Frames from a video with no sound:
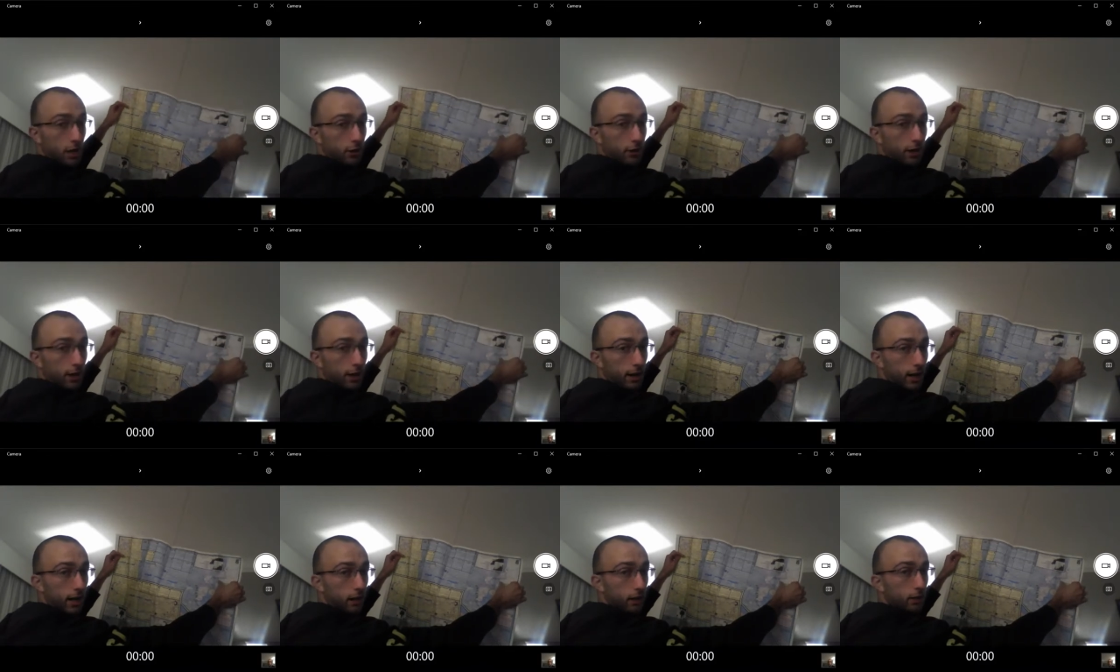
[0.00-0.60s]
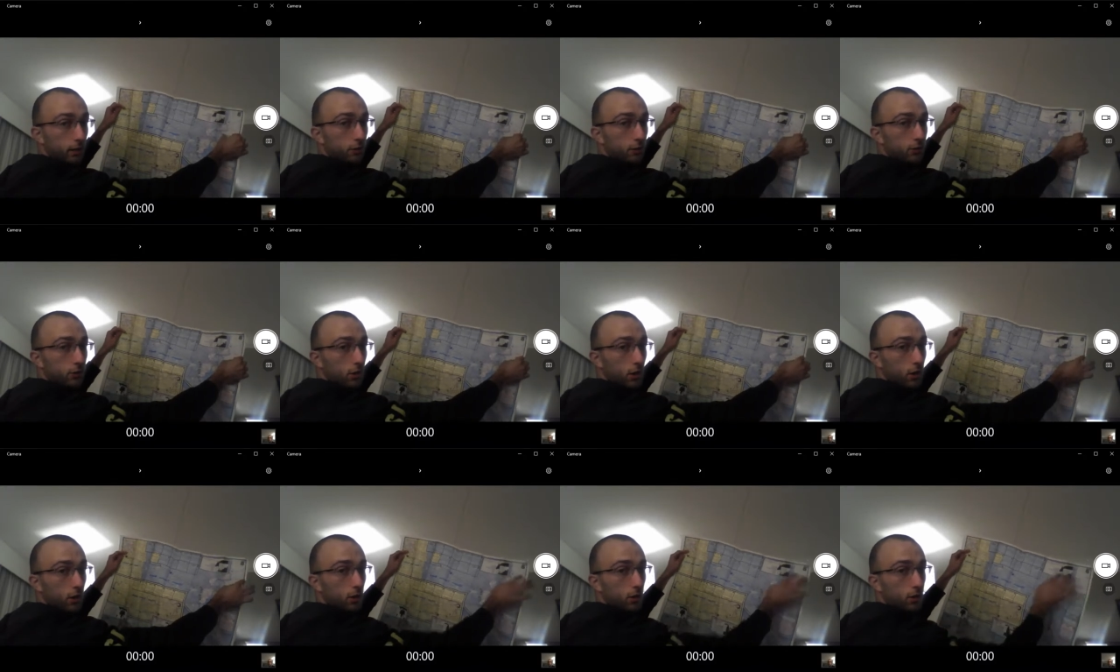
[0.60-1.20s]
Grand Island,
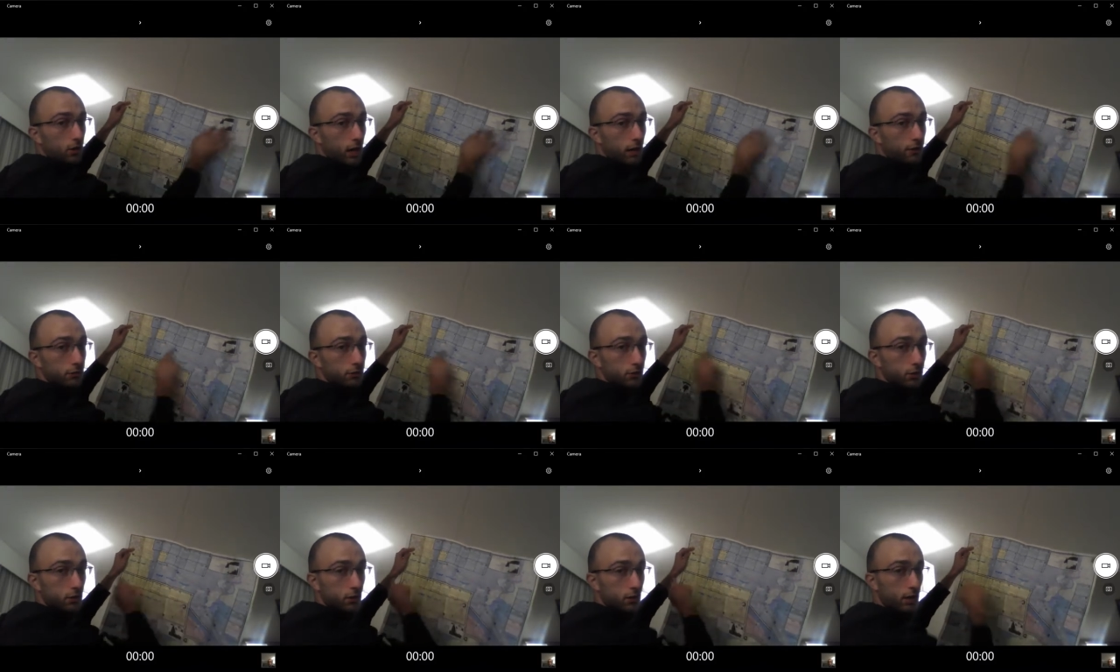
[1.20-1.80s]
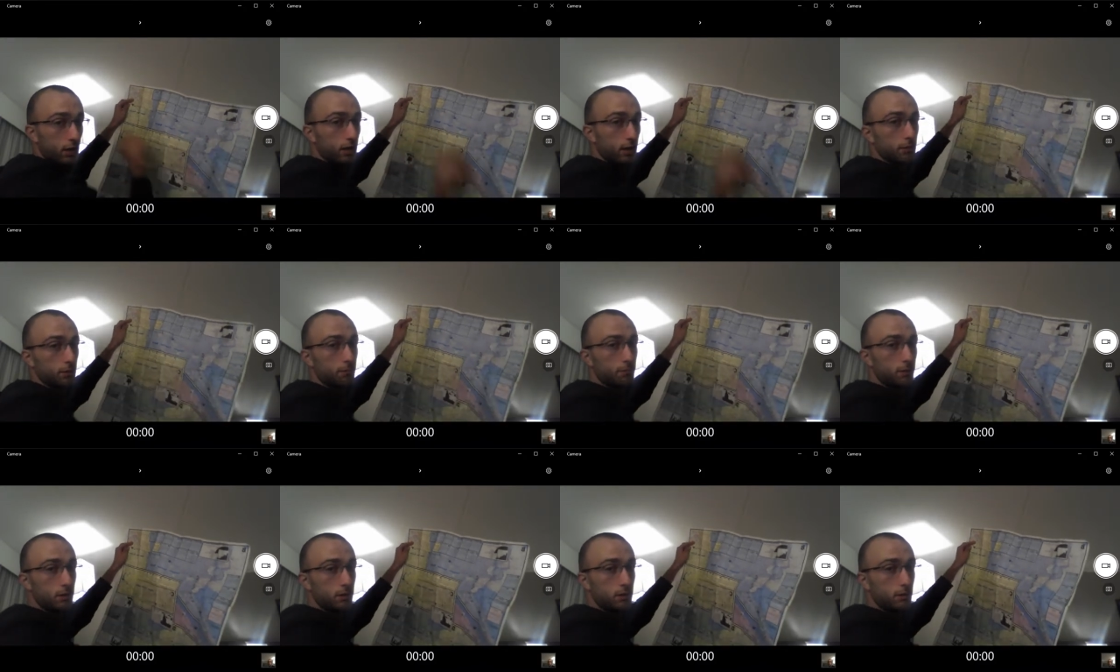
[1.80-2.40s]
so obviously, again,
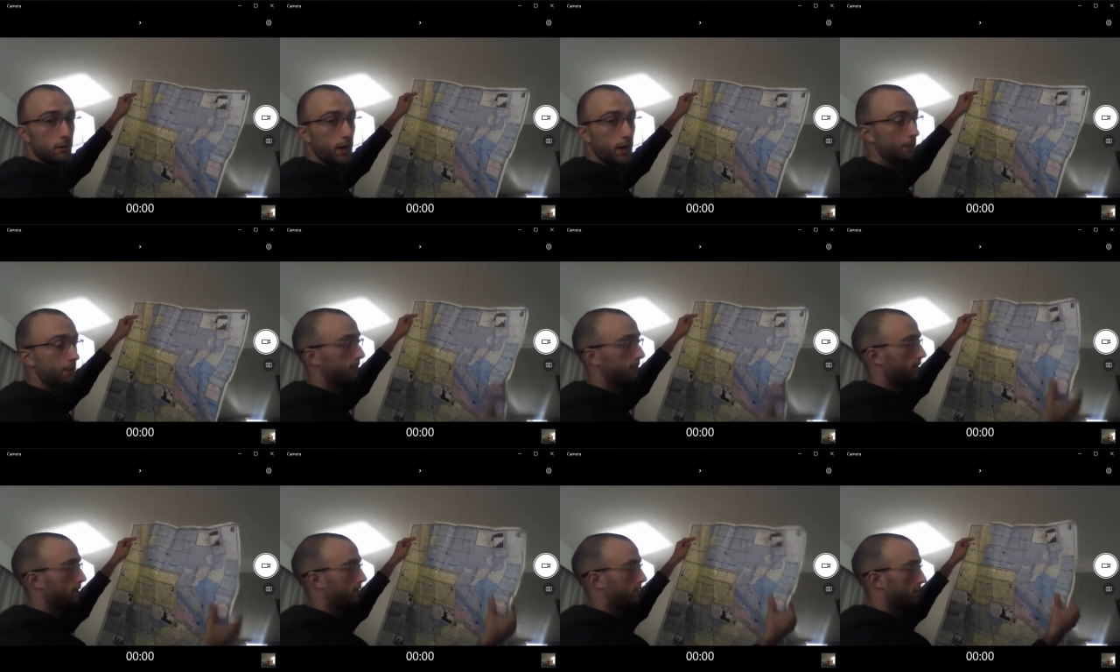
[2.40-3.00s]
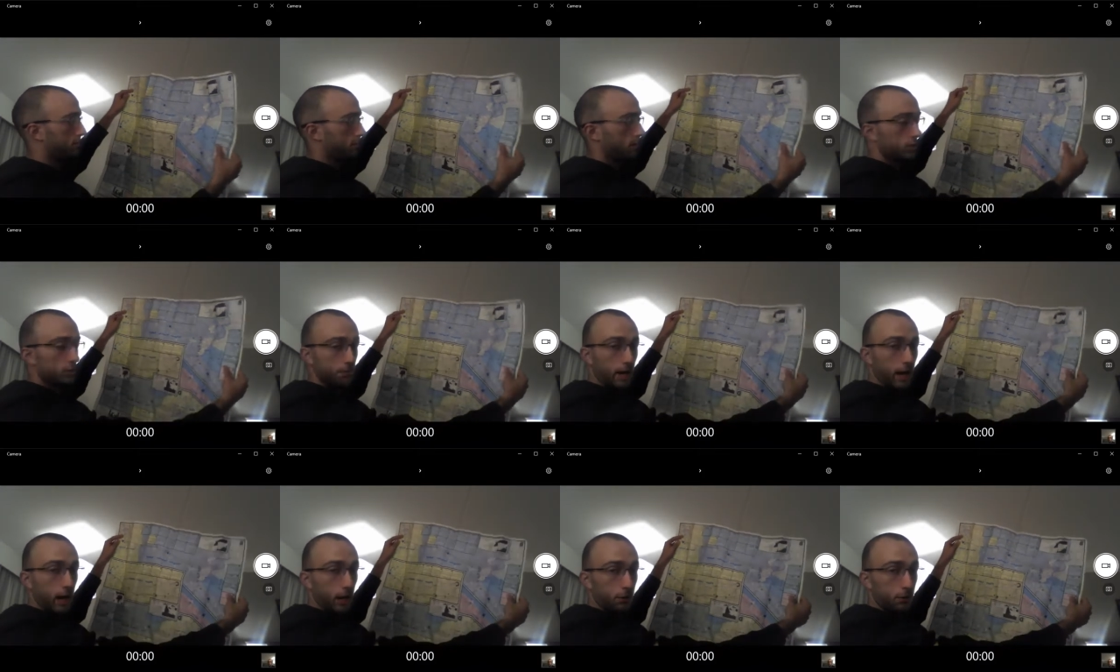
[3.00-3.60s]
the map, it's, it's
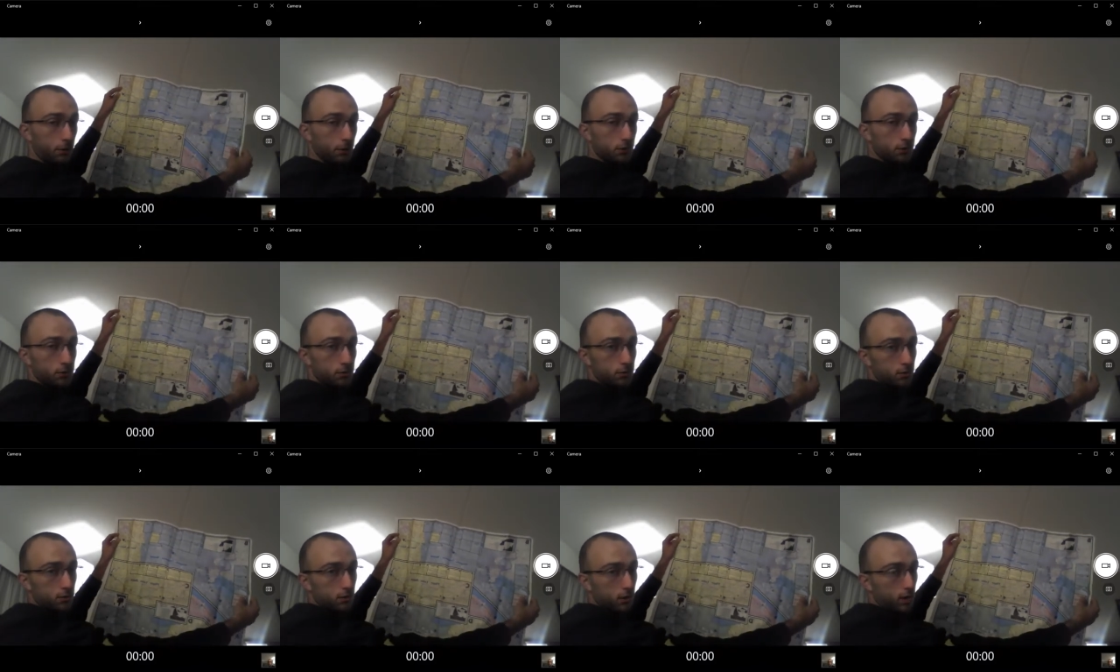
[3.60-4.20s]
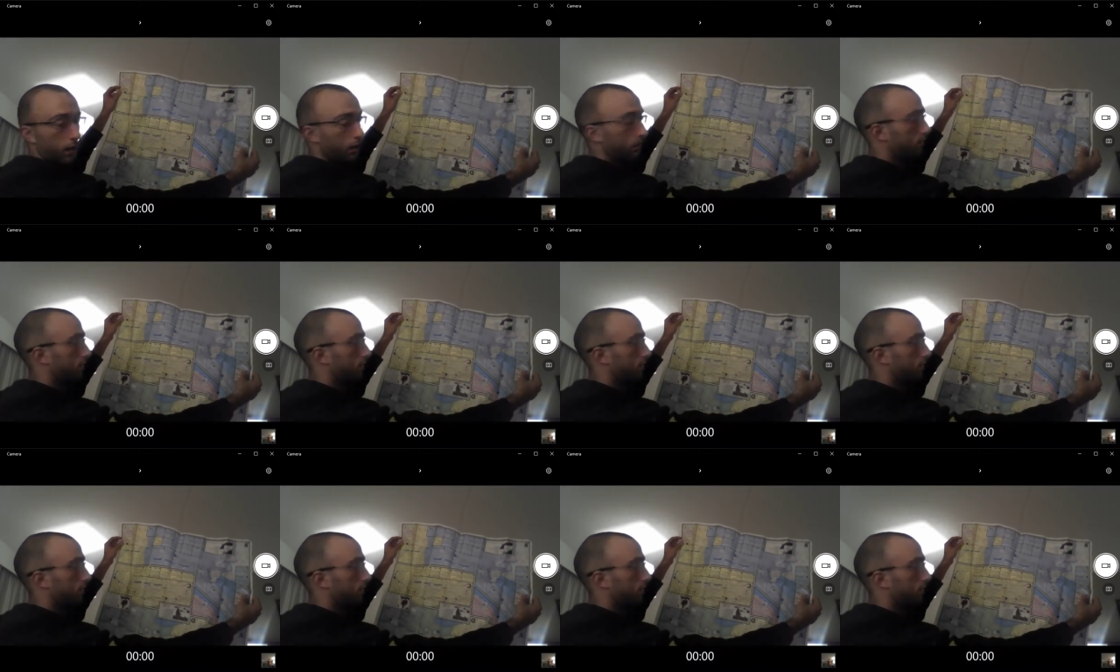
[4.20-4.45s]
backwards, how it